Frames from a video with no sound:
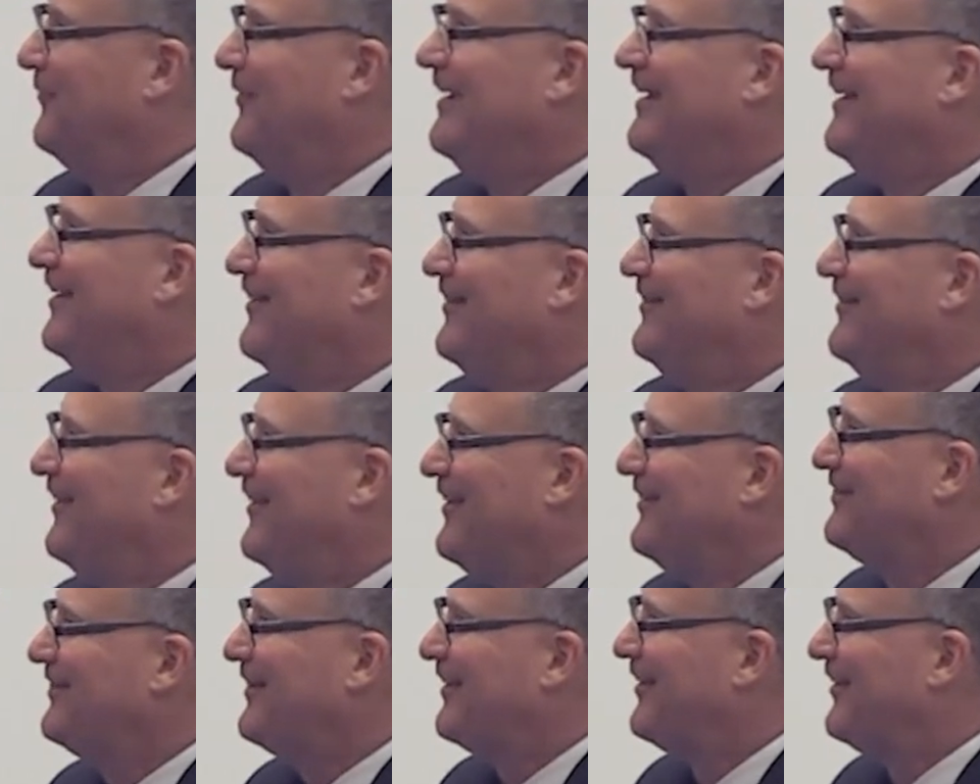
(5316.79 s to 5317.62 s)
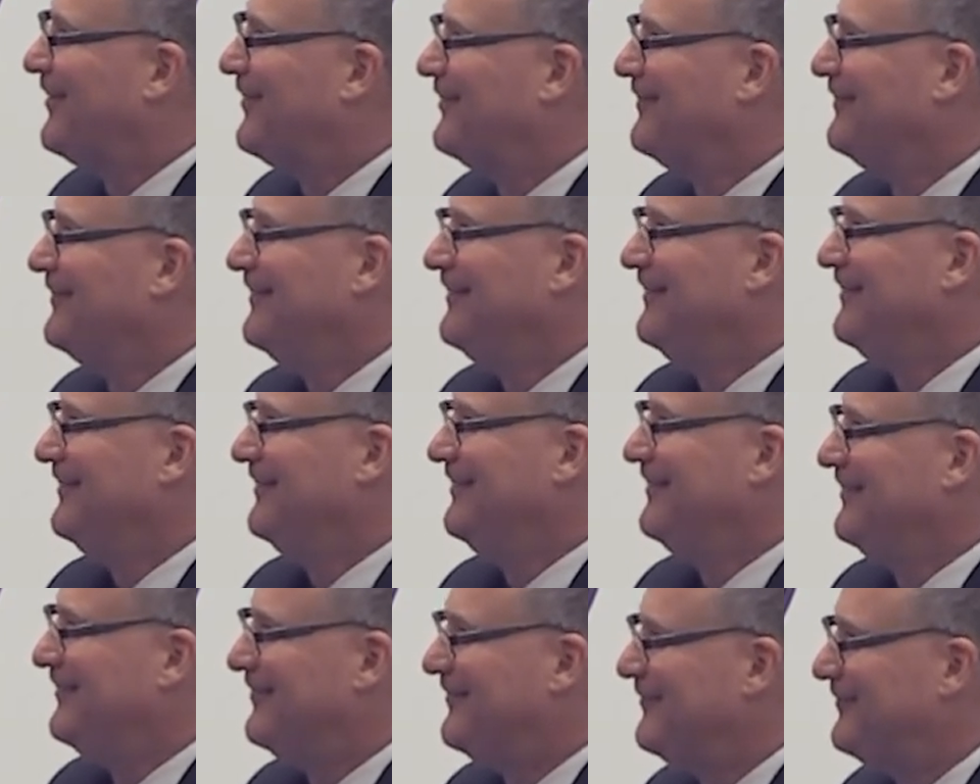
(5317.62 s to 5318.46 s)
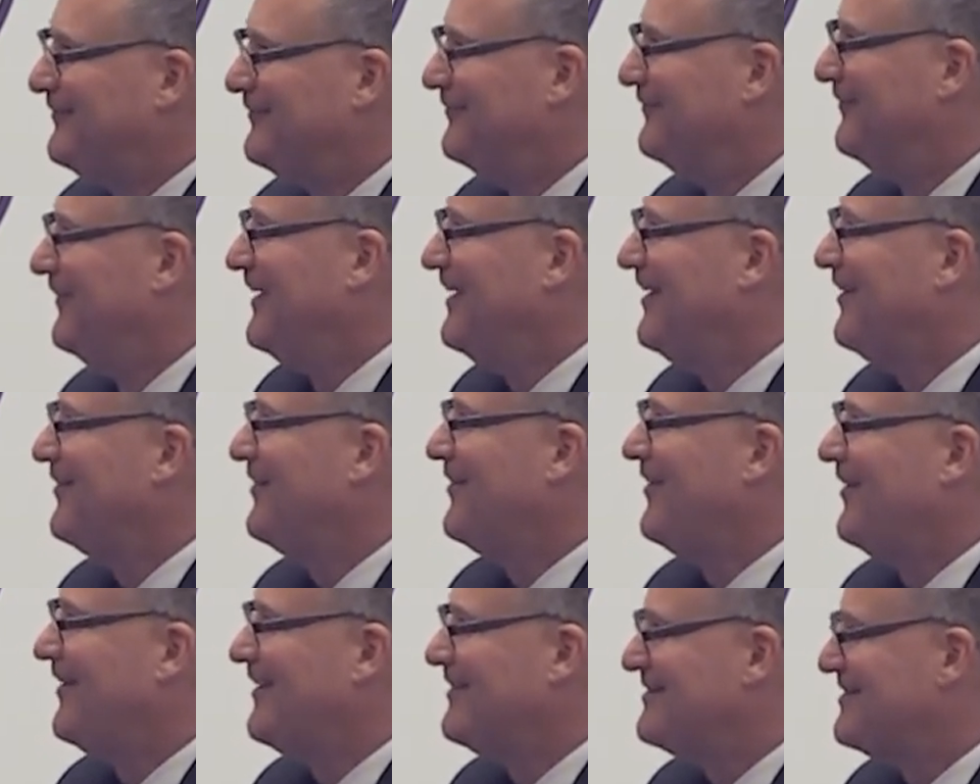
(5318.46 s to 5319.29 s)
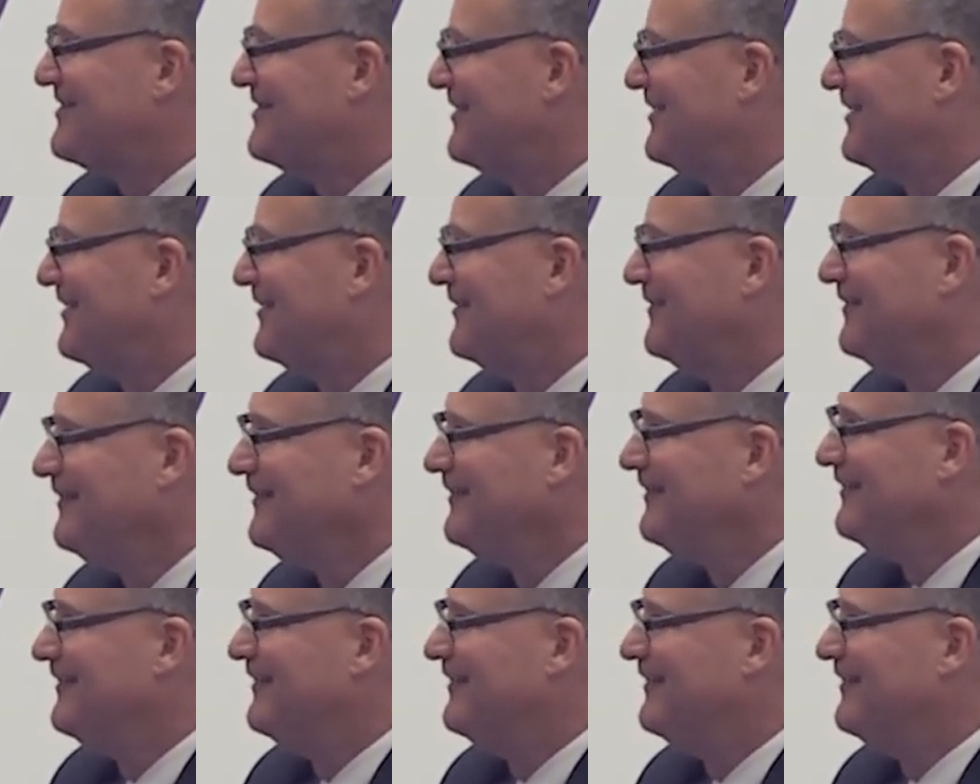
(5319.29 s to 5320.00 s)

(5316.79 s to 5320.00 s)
We are not the, you know, we are not uh,